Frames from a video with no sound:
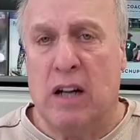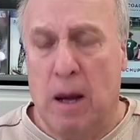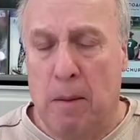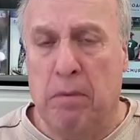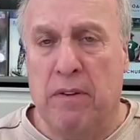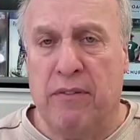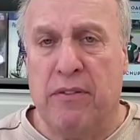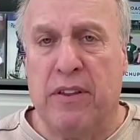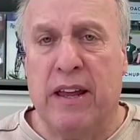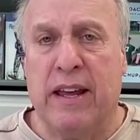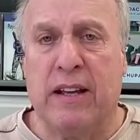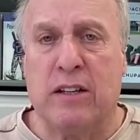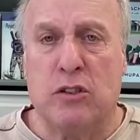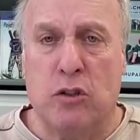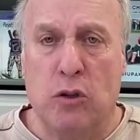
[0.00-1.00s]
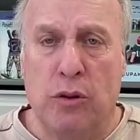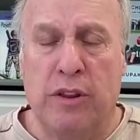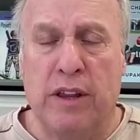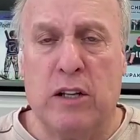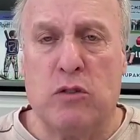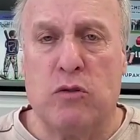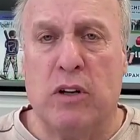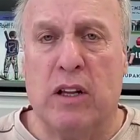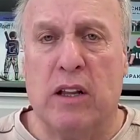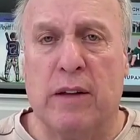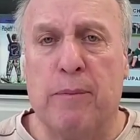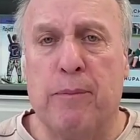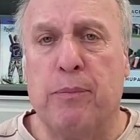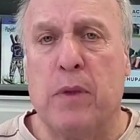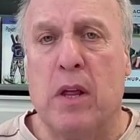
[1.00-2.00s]
couple of things, two things
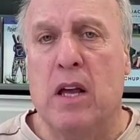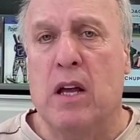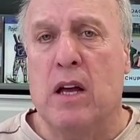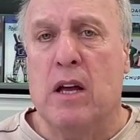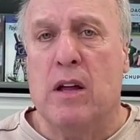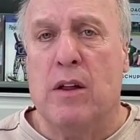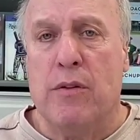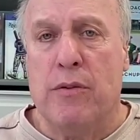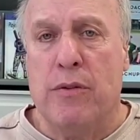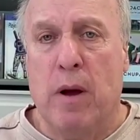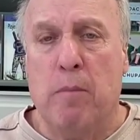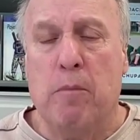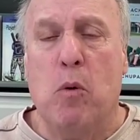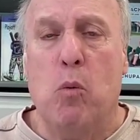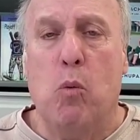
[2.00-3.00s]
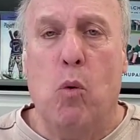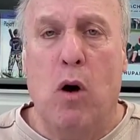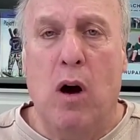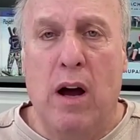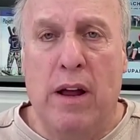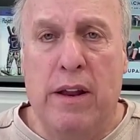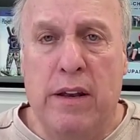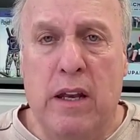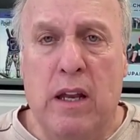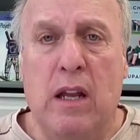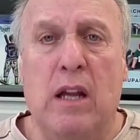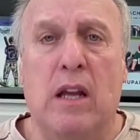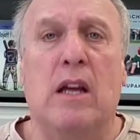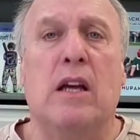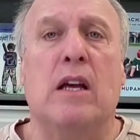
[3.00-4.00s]
really. Number one,
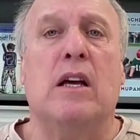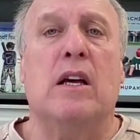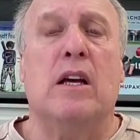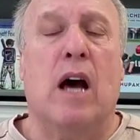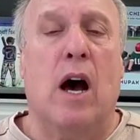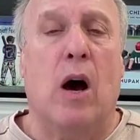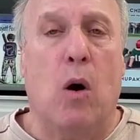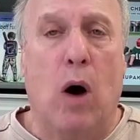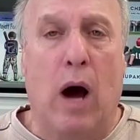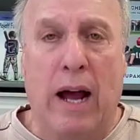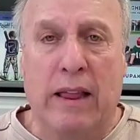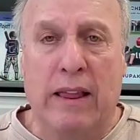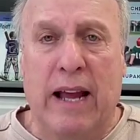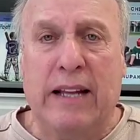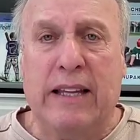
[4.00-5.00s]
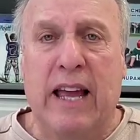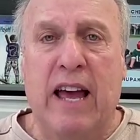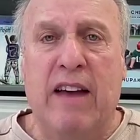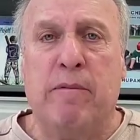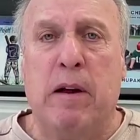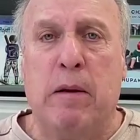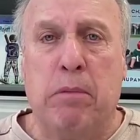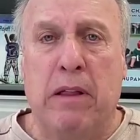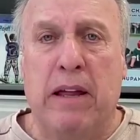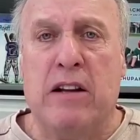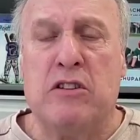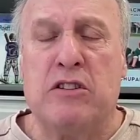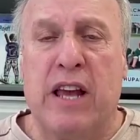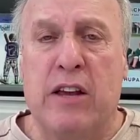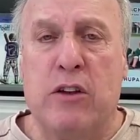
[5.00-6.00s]
I like to have my
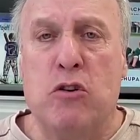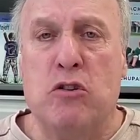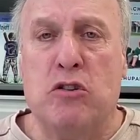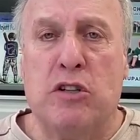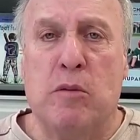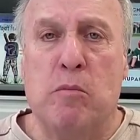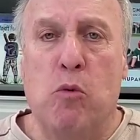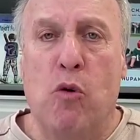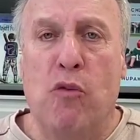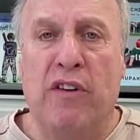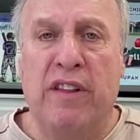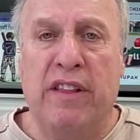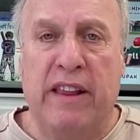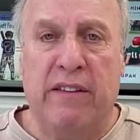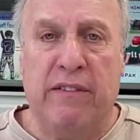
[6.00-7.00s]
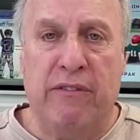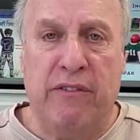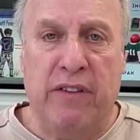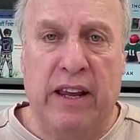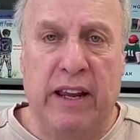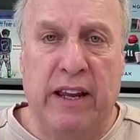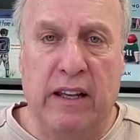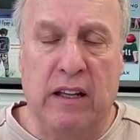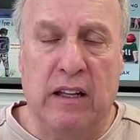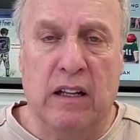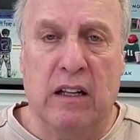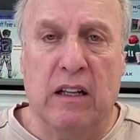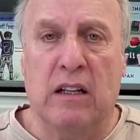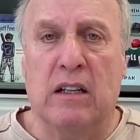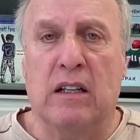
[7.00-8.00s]
players get used to moving their feet.
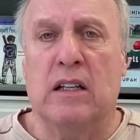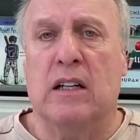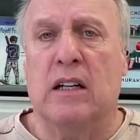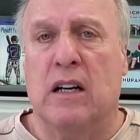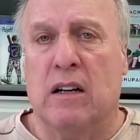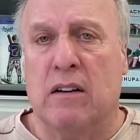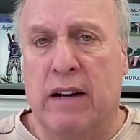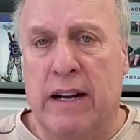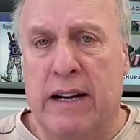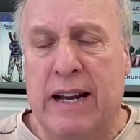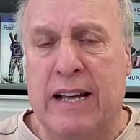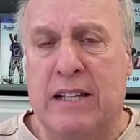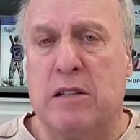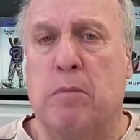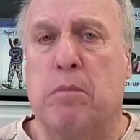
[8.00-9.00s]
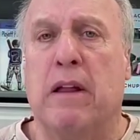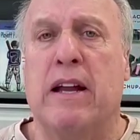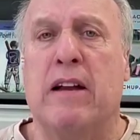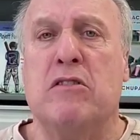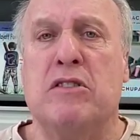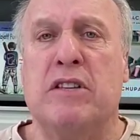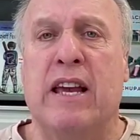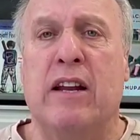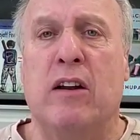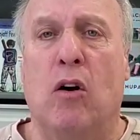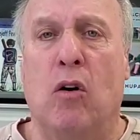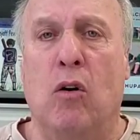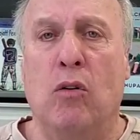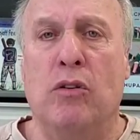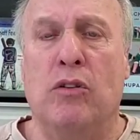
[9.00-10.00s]
All right. As the players get
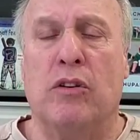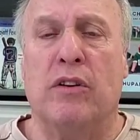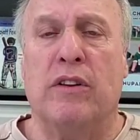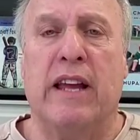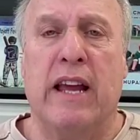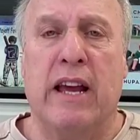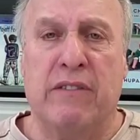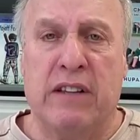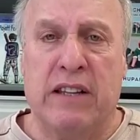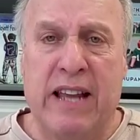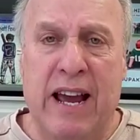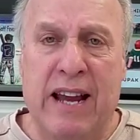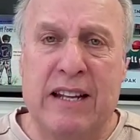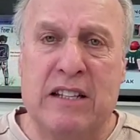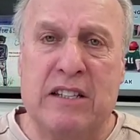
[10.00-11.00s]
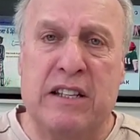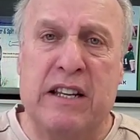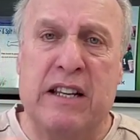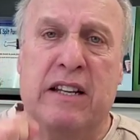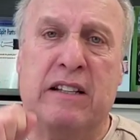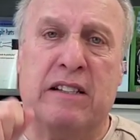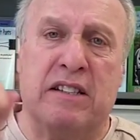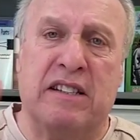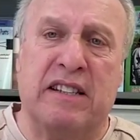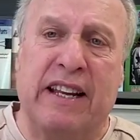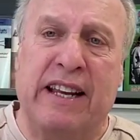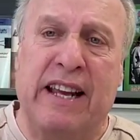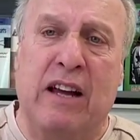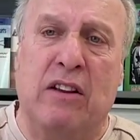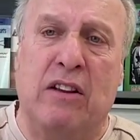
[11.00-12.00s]
older, they have a tendency to
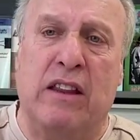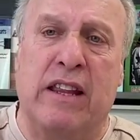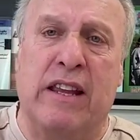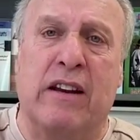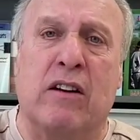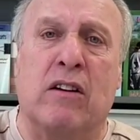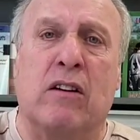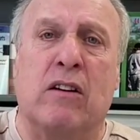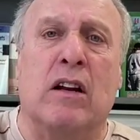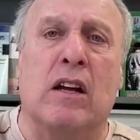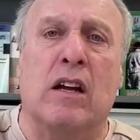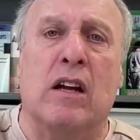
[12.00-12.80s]
stick out their